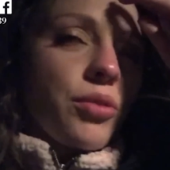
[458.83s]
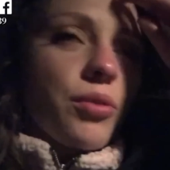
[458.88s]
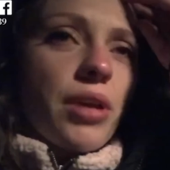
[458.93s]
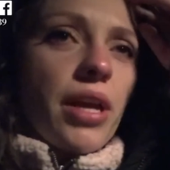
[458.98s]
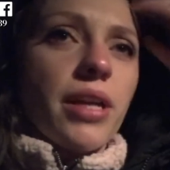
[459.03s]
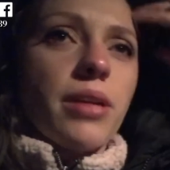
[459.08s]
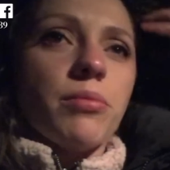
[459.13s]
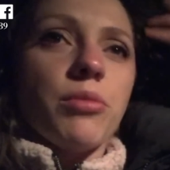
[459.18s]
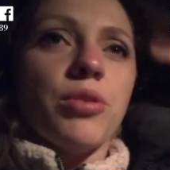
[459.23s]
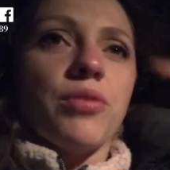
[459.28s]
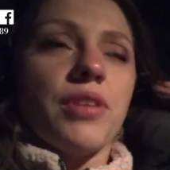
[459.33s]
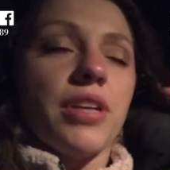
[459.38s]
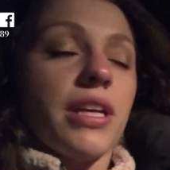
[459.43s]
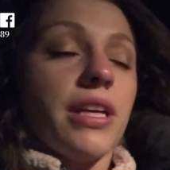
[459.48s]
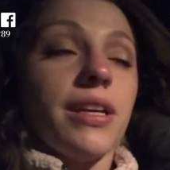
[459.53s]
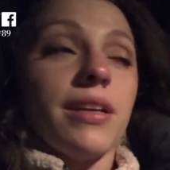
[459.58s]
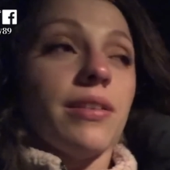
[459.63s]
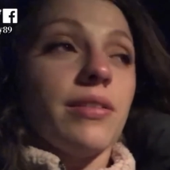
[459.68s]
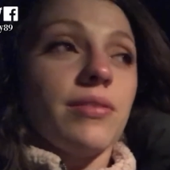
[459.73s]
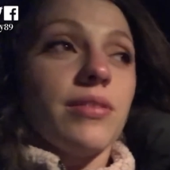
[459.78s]
create a movie.
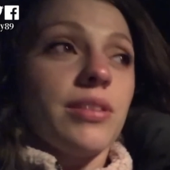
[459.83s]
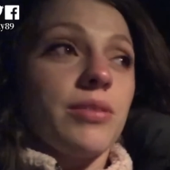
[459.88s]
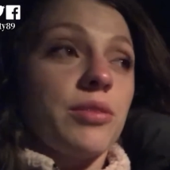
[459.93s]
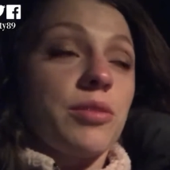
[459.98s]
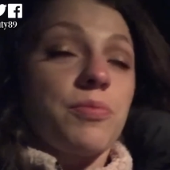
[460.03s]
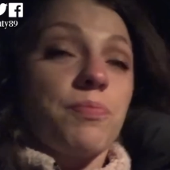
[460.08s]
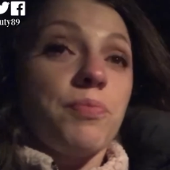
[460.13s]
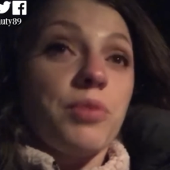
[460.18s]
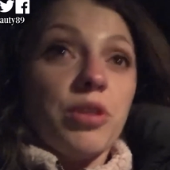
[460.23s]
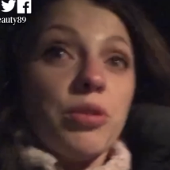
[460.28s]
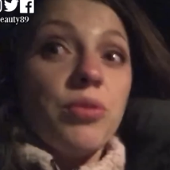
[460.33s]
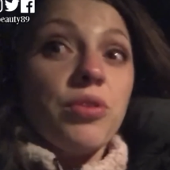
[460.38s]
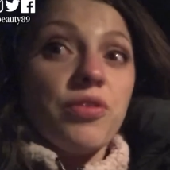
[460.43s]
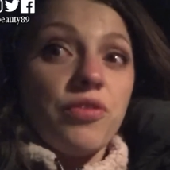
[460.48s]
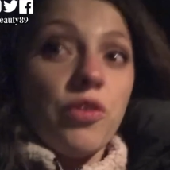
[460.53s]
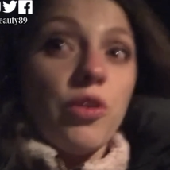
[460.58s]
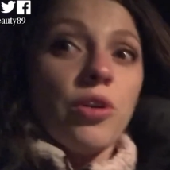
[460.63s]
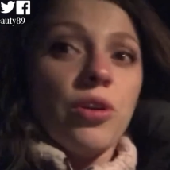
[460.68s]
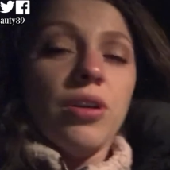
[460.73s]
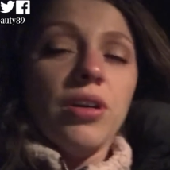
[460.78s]
It, it was
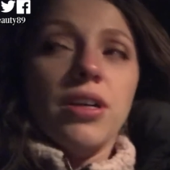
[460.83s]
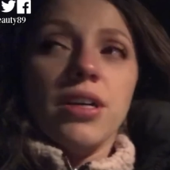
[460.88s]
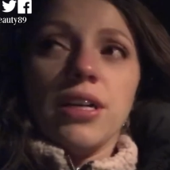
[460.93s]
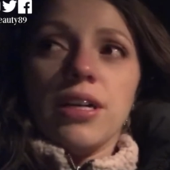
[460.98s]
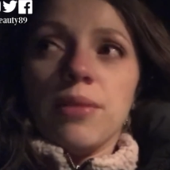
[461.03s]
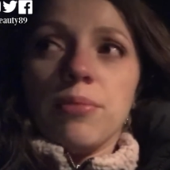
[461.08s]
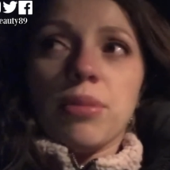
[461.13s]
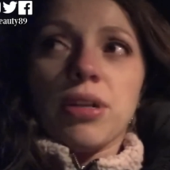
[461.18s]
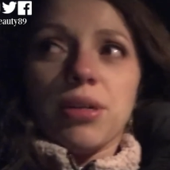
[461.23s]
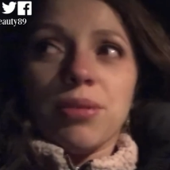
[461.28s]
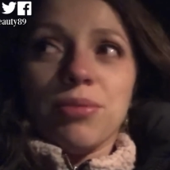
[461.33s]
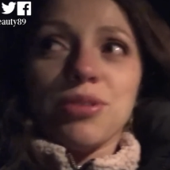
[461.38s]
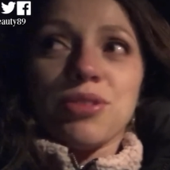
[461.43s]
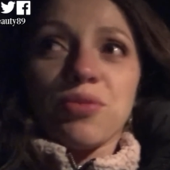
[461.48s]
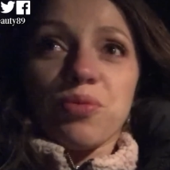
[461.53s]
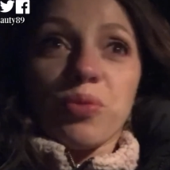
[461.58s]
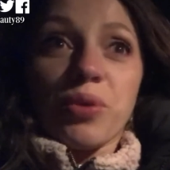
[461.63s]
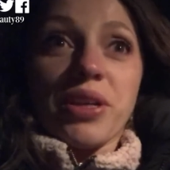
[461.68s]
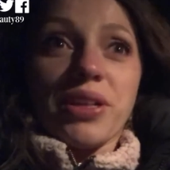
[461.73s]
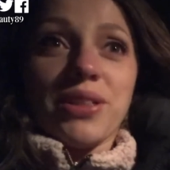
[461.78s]
beautiful, but it was
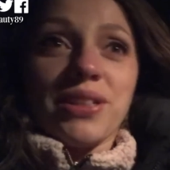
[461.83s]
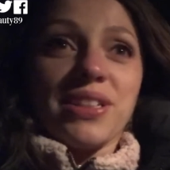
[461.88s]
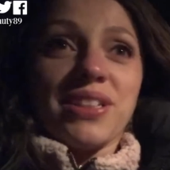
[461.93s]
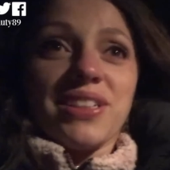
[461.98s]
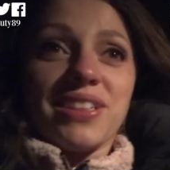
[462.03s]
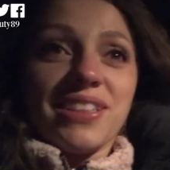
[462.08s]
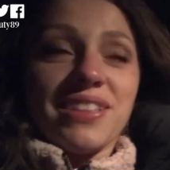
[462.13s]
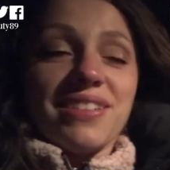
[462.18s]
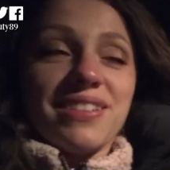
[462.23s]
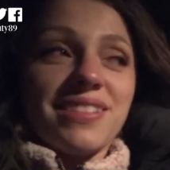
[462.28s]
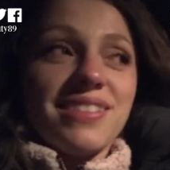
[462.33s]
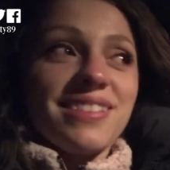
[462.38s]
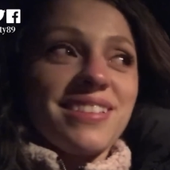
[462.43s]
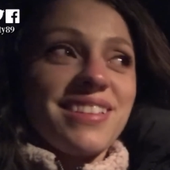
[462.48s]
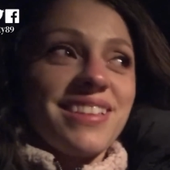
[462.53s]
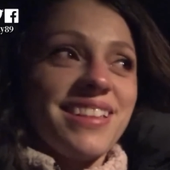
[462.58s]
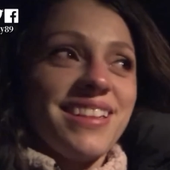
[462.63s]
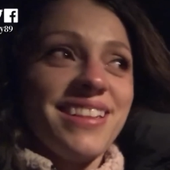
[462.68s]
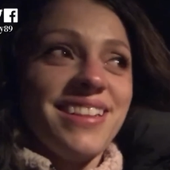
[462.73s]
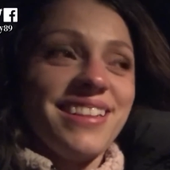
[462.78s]
really good. Yeah.
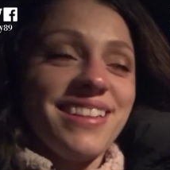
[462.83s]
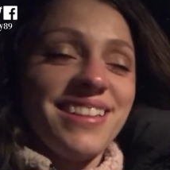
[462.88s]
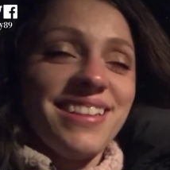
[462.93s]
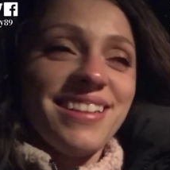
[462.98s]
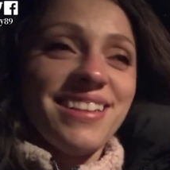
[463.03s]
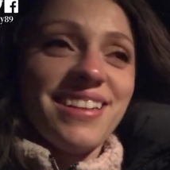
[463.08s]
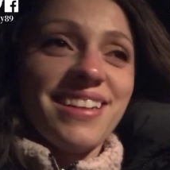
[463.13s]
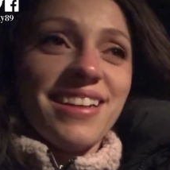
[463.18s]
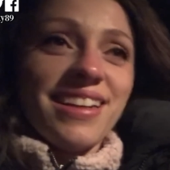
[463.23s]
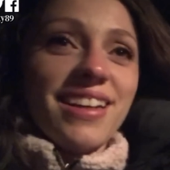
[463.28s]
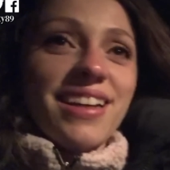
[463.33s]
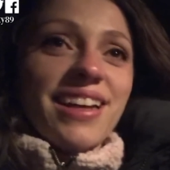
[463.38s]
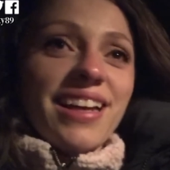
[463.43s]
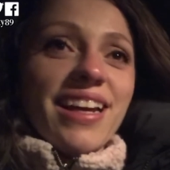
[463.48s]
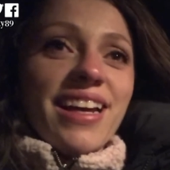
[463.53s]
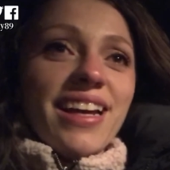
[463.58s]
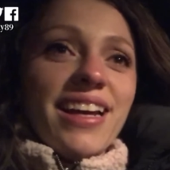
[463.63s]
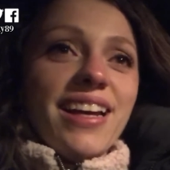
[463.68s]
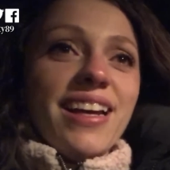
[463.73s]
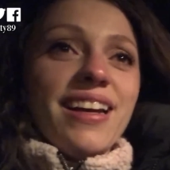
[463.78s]
The
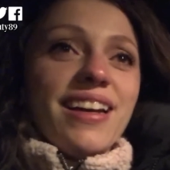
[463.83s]
story